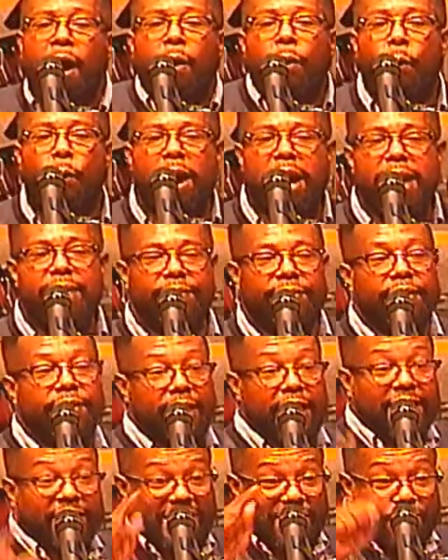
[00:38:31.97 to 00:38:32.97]
when
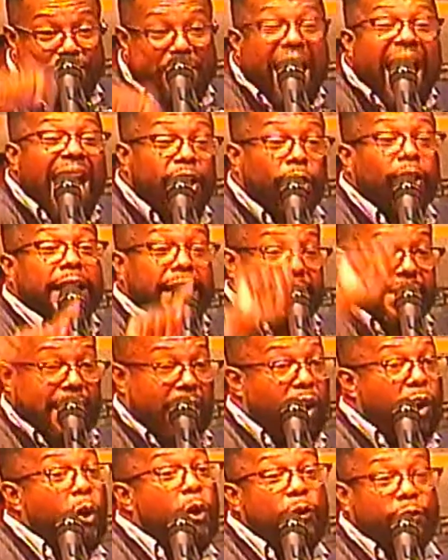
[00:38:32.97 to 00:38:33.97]
the battle is
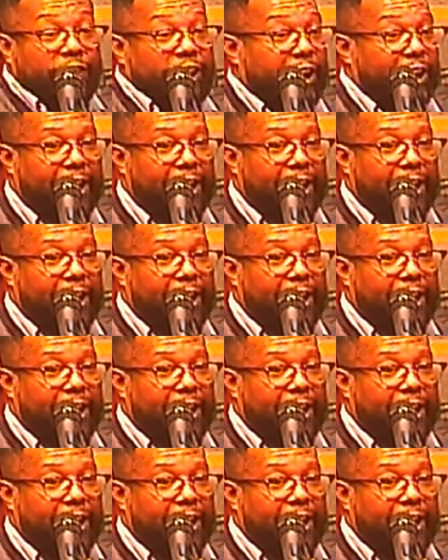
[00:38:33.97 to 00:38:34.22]
over.